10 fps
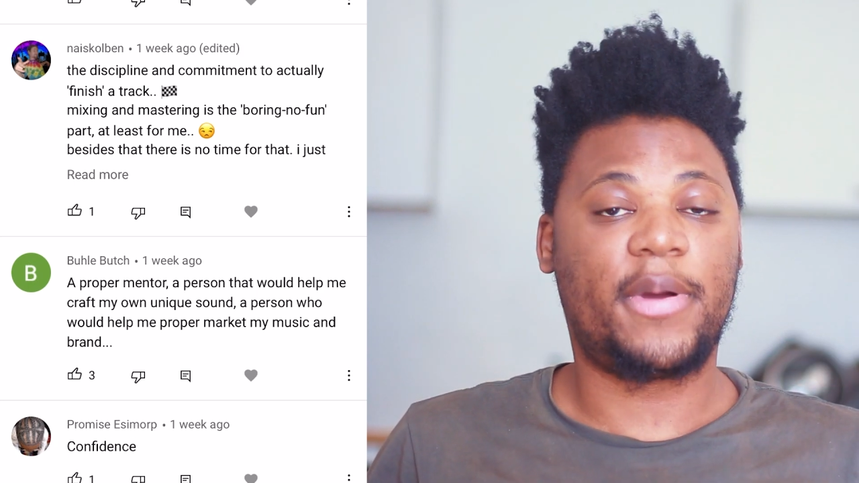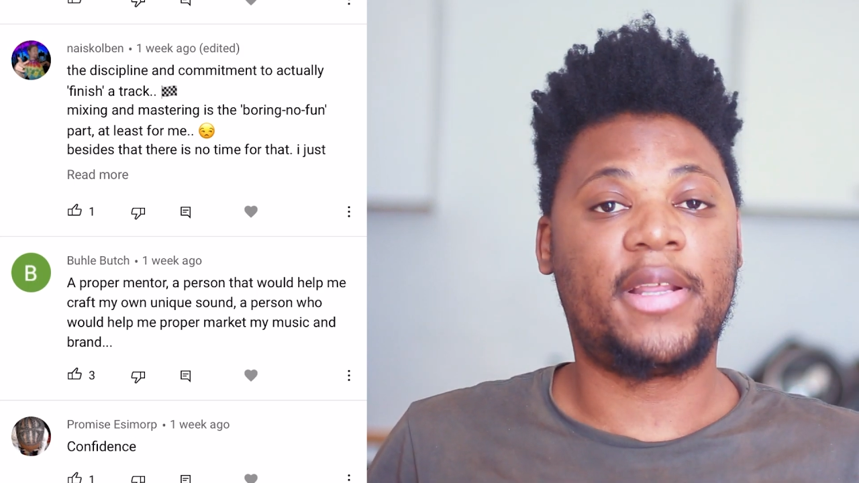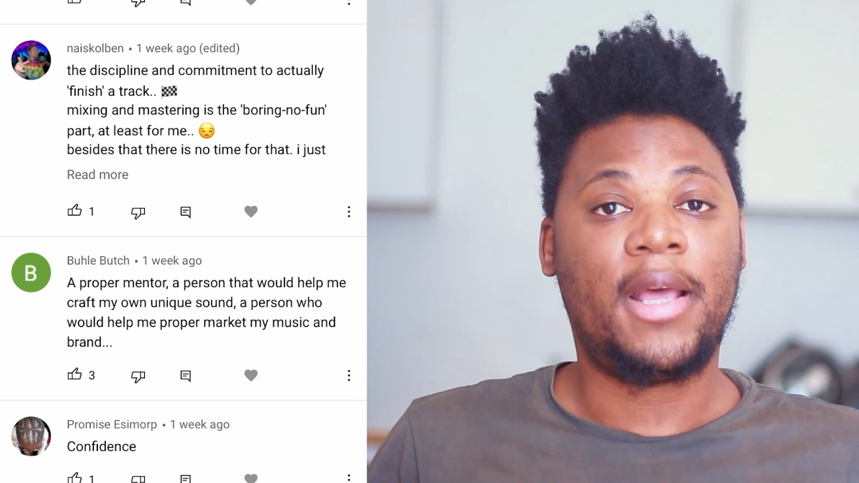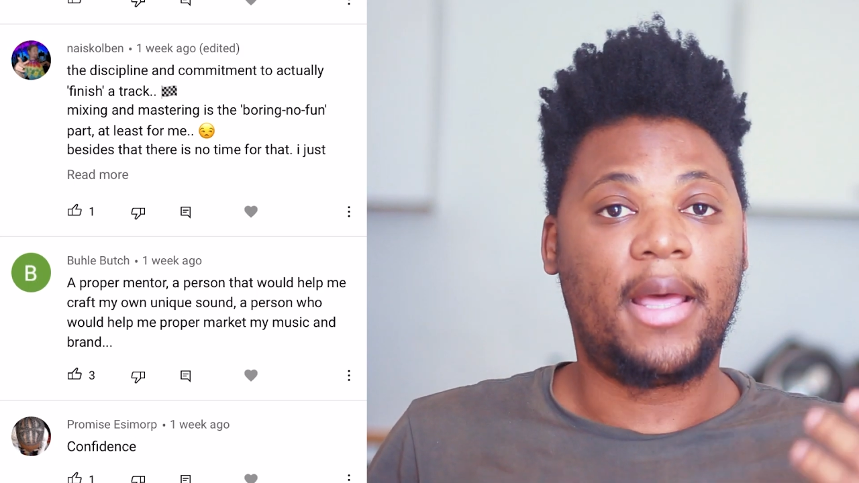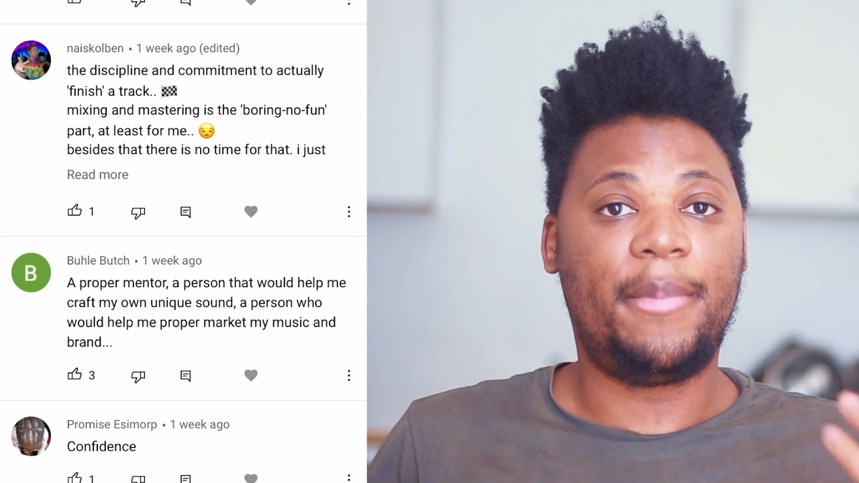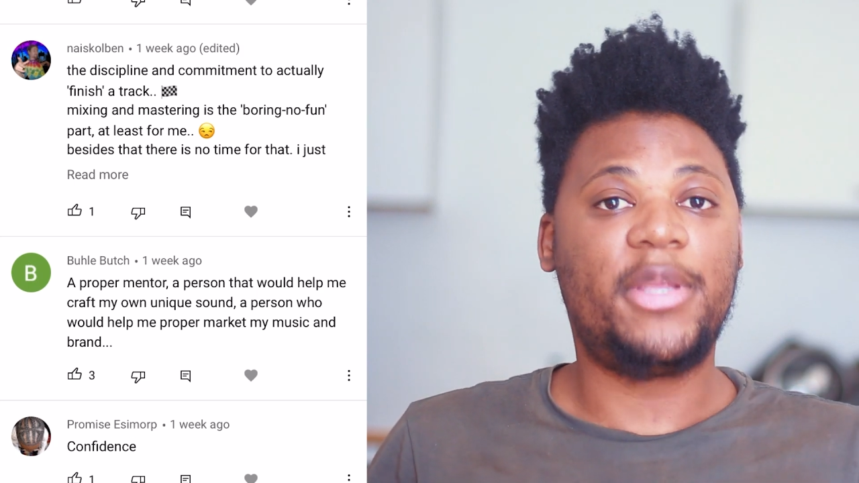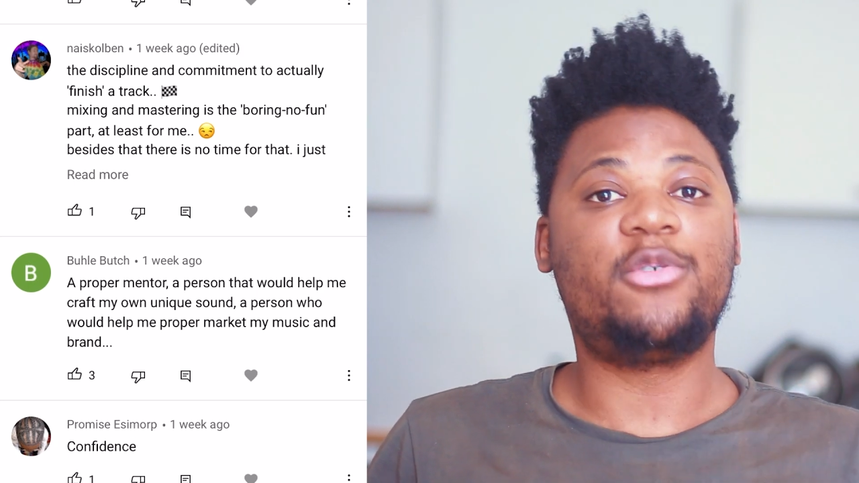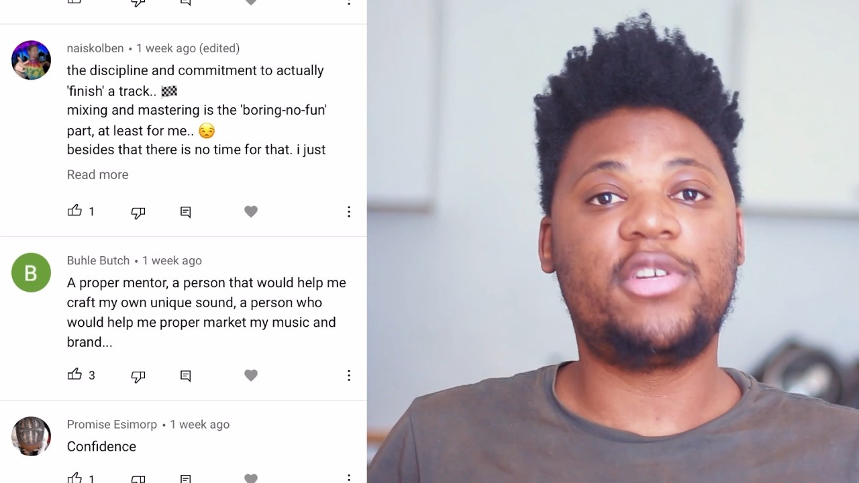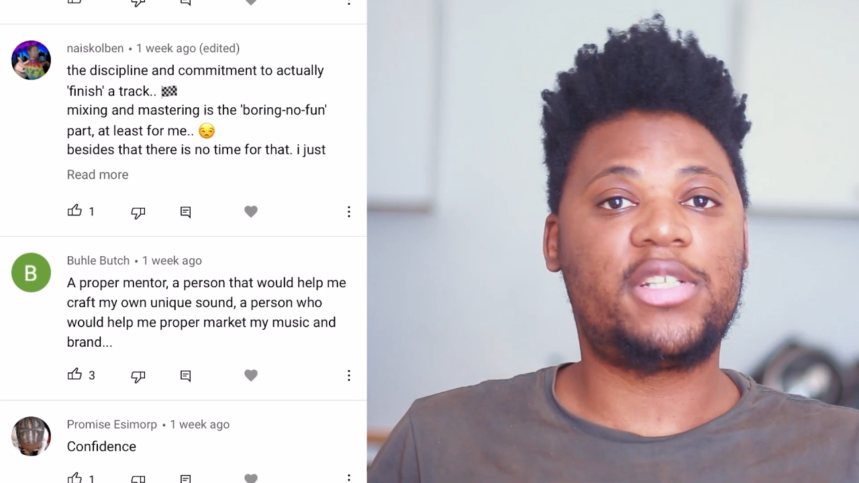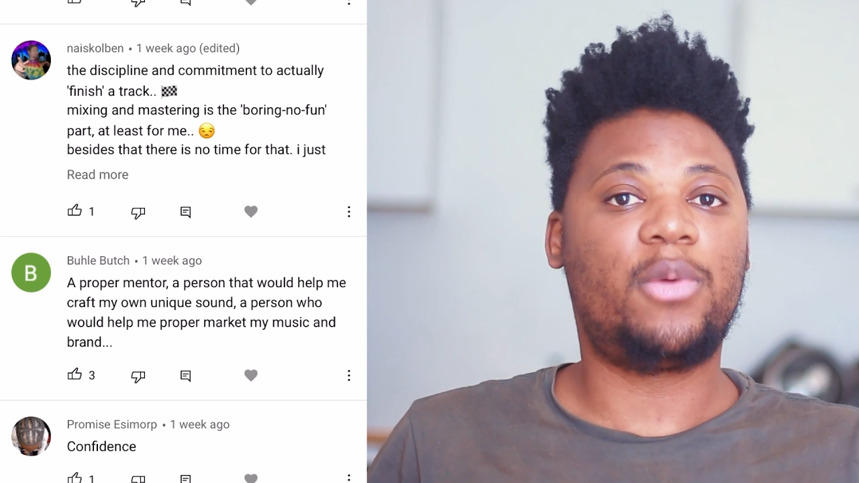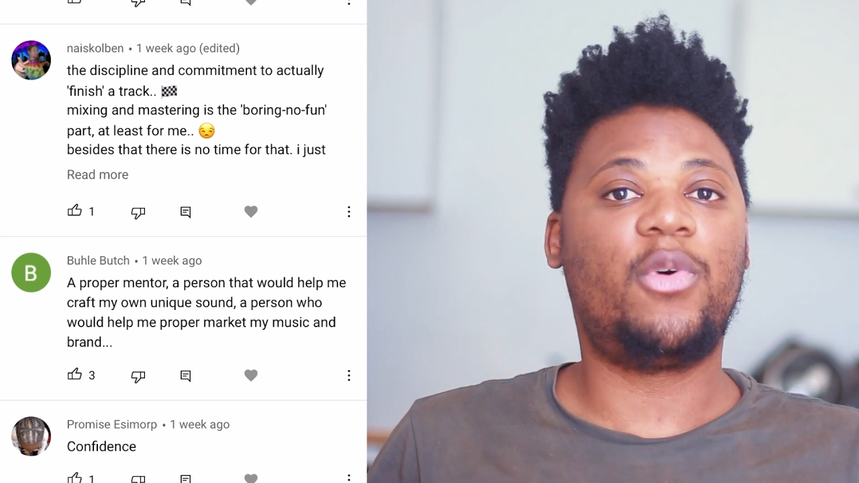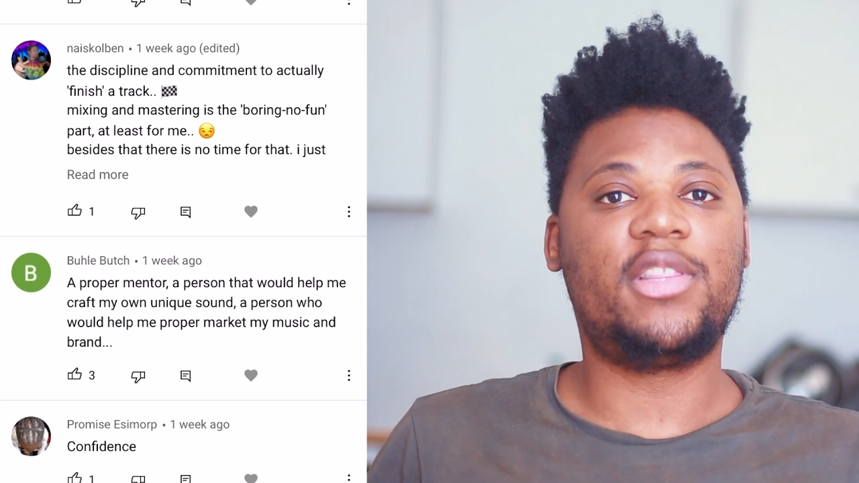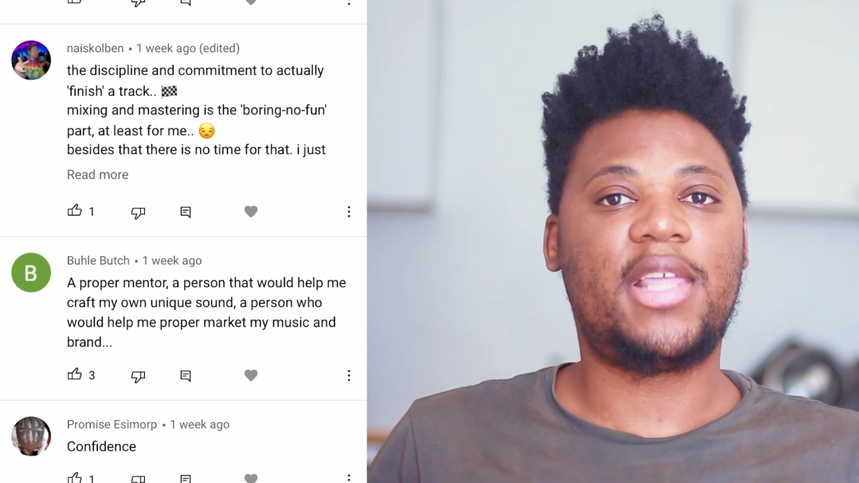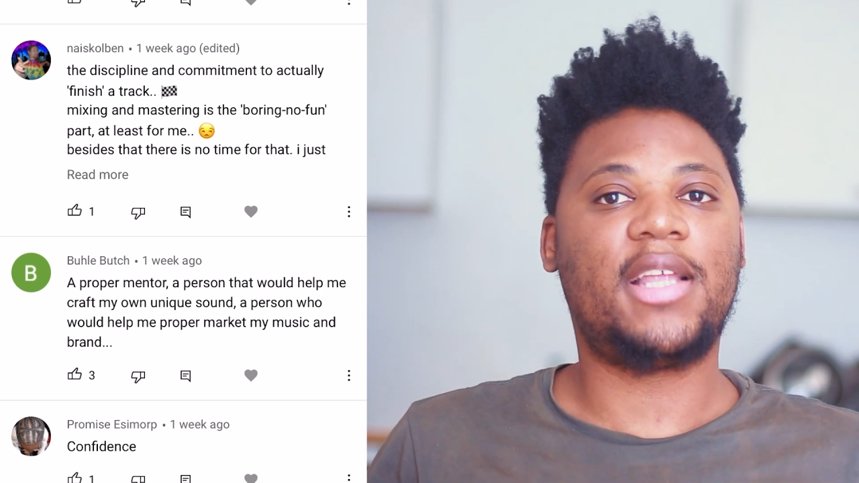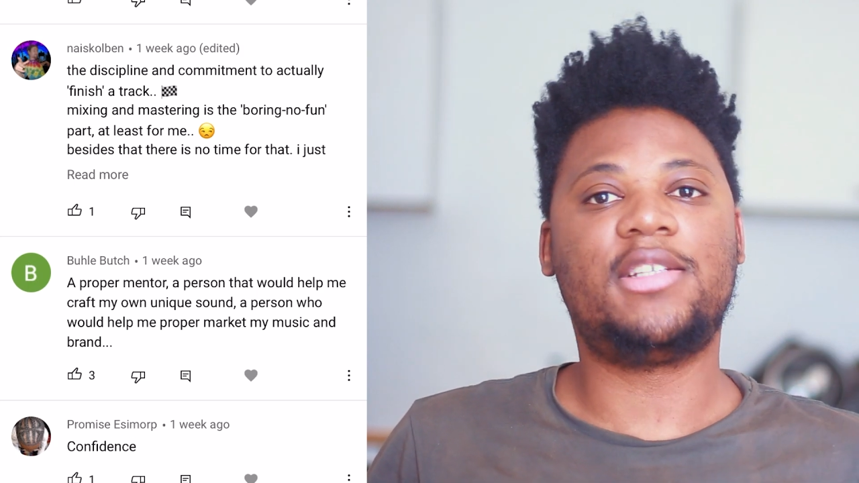but a mentor is
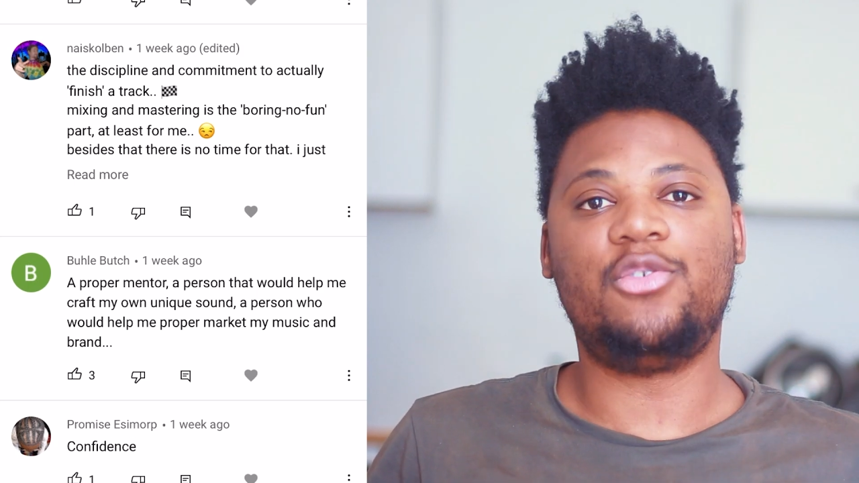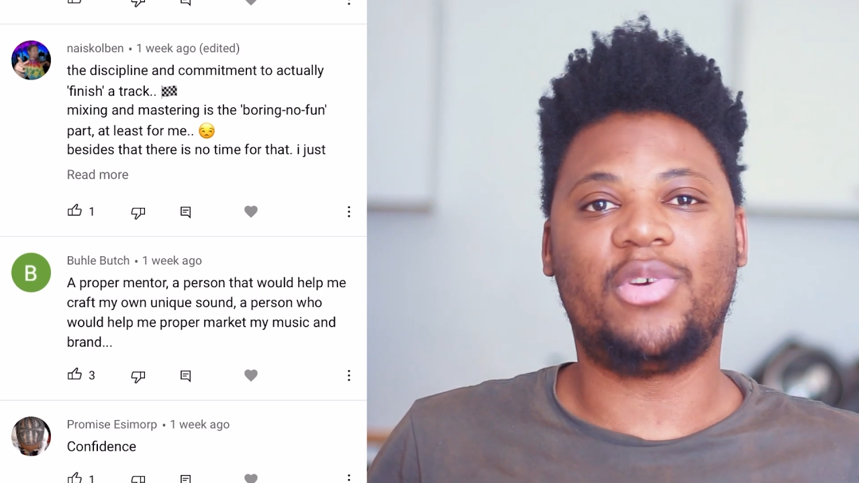someone that